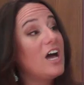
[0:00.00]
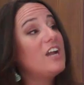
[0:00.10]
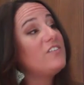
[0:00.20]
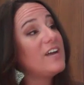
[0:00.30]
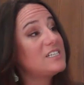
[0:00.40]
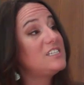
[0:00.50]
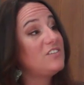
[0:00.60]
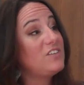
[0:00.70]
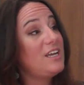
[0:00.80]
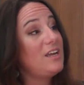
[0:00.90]
of
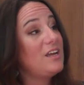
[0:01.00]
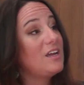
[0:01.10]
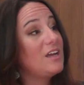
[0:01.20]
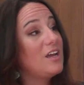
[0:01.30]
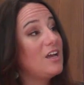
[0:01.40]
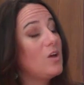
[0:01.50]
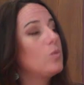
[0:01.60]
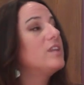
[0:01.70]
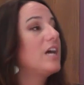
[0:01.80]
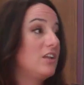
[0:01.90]
activity
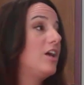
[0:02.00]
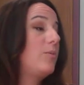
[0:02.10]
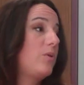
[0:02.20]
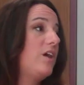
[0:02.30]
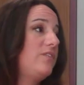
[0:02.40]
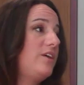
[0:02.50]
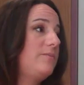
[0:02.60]
without a lot of profit.